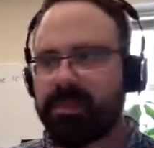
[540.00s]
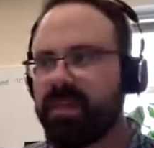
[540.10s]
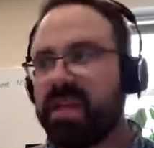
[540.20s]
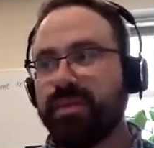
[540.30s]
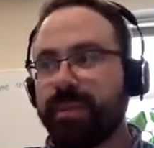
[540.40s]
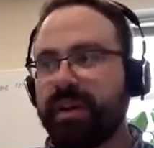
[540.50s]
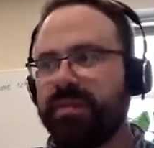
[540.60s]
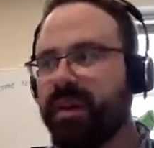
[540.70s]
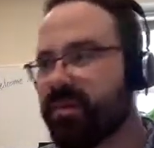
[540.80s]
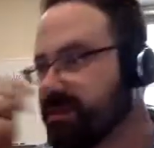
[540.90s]
It's pretty
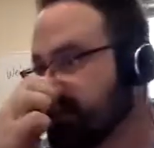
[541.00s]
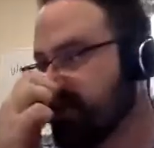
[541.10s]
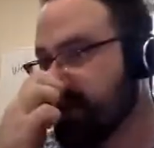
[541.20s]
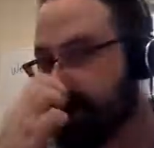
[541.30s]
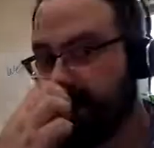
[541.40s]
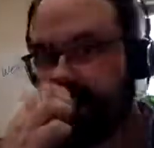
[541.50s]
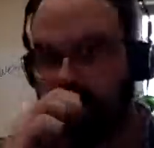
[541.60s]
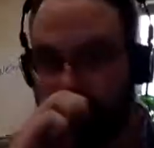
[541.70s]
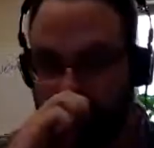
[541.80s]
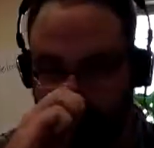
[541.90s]
fun. There's nothing
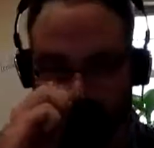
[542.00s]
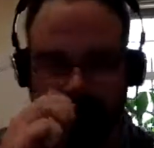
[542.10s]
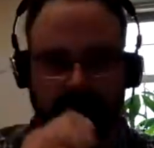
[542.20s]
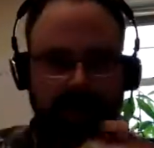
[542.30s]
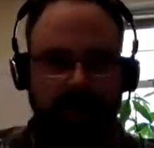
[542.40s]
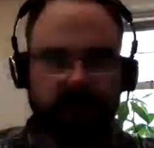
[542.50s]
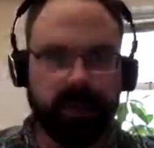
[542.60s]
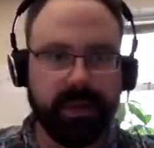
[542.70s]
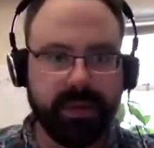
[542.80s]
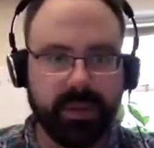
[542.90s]
else
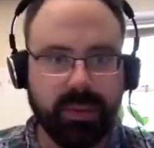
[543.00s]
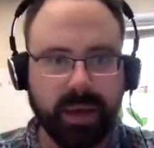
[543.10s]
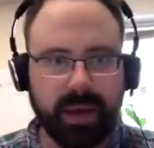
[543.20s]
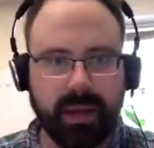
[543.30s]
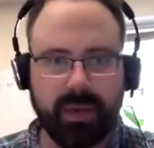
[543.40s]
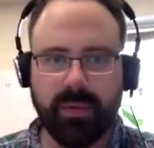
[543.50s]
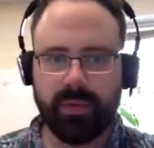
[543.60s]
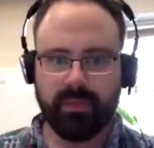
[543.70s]
to worry about. Ooh,